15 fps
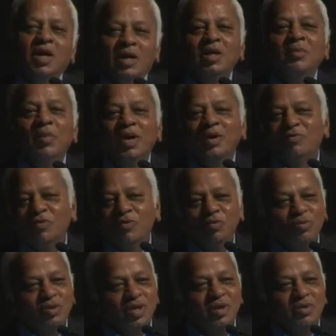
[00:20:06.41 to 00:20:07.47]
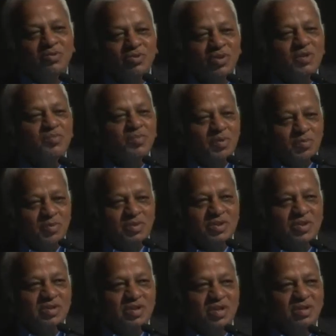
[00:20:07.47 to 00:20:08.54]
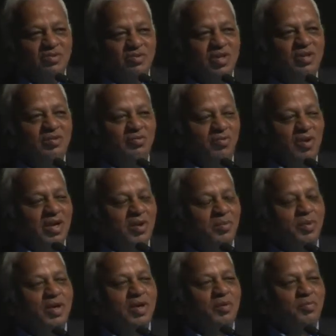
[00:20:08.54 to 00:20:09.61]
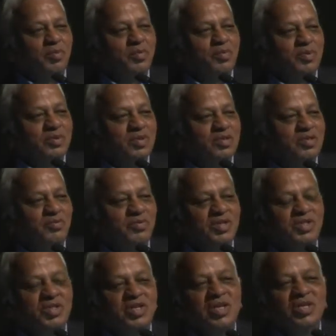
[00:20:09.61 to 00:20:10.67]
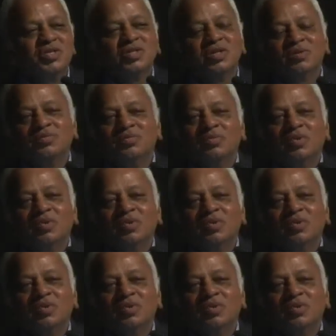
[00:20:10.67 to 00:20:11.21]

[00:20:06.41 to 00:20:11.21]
In my view, there are three purposes. There are three fundamental purposes of education.